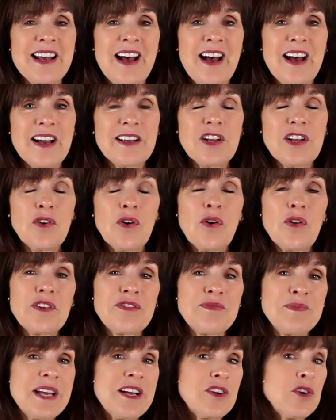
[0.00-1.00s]
get a hold of
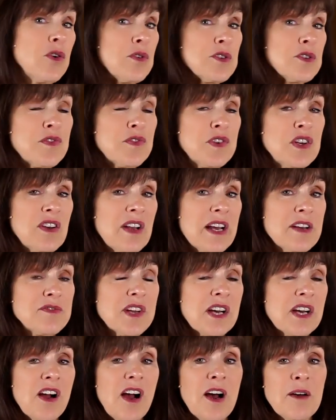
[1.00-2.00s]
me at
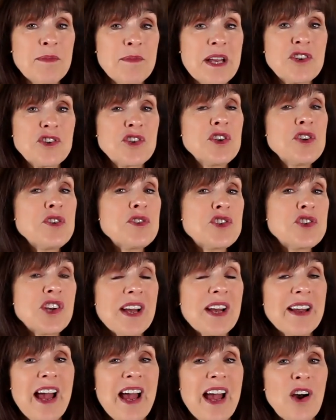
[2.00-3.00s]
goalsforyourlife.com. Make sure you
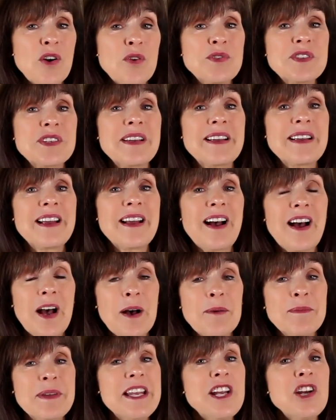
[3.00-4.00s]
check out
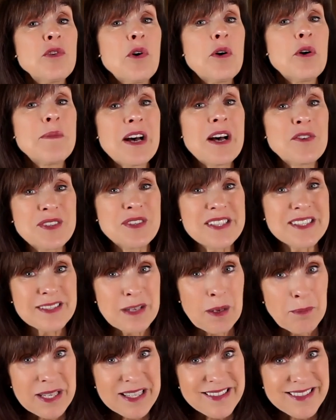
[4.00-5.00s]

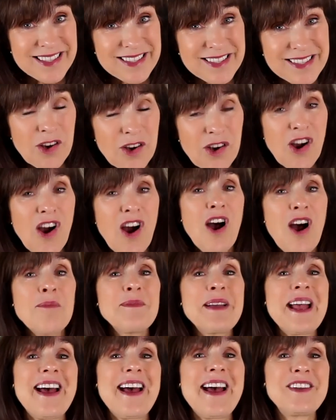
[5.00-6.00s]

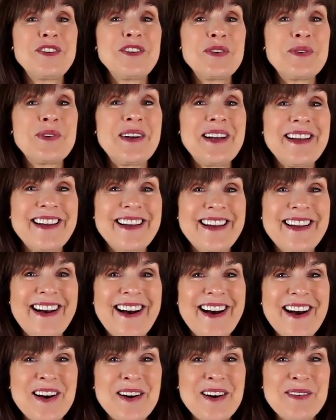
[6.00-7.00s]
heromountainsummit.com and you
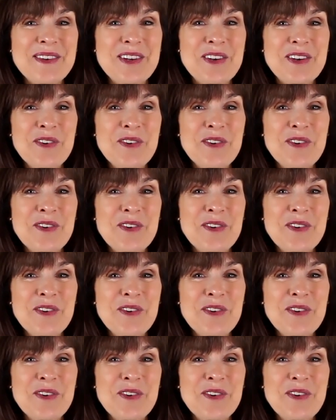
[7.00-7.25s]
go